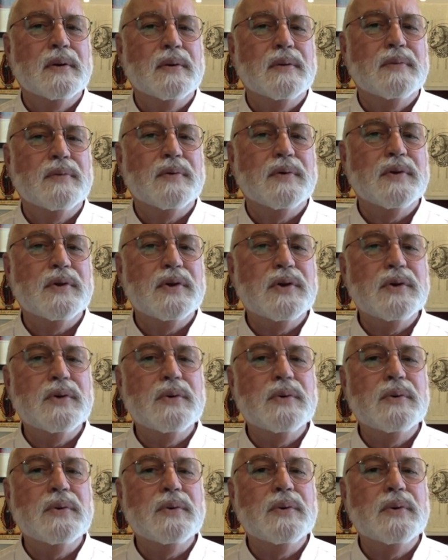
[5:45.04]
For
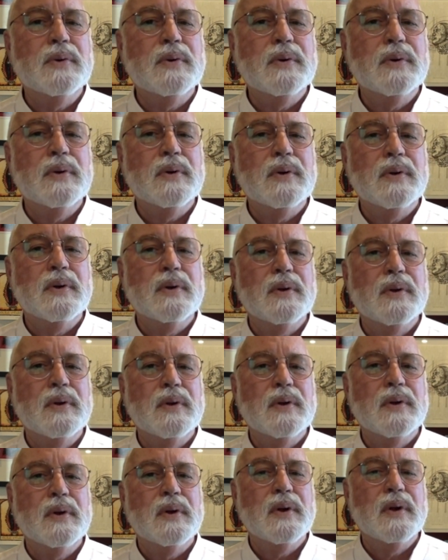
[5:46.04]
you
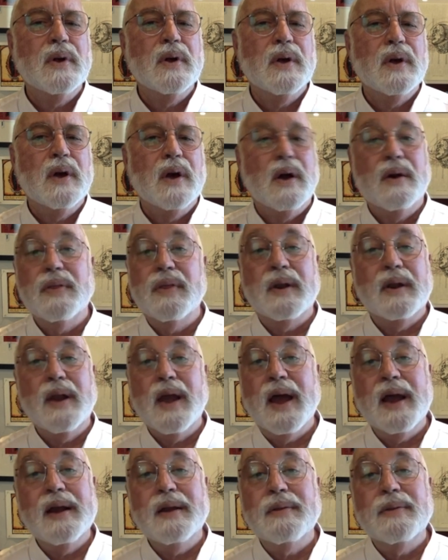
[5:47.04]
are the
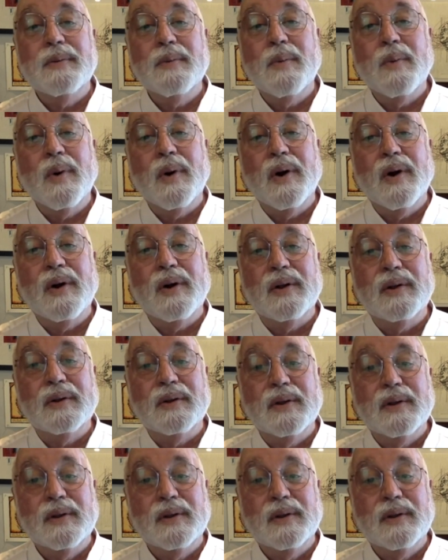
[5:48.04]
light of the world.